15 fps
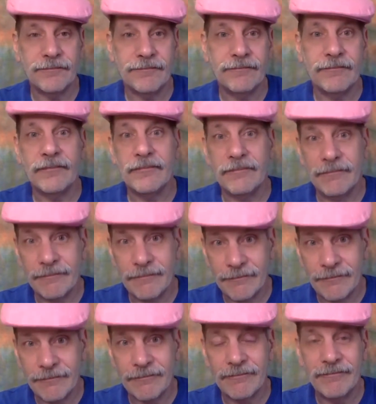
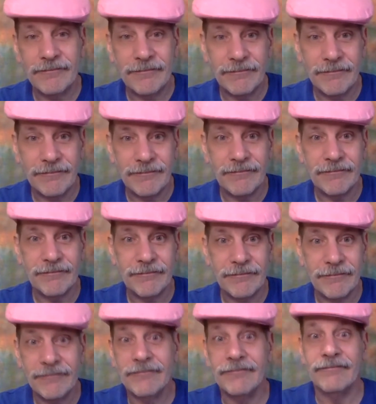
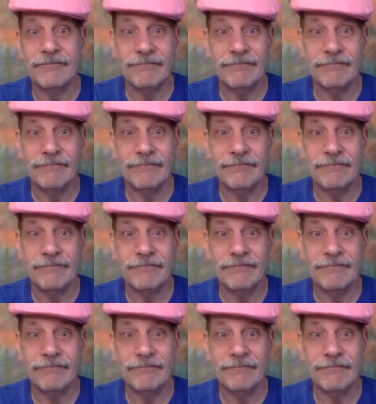Nobody speaks.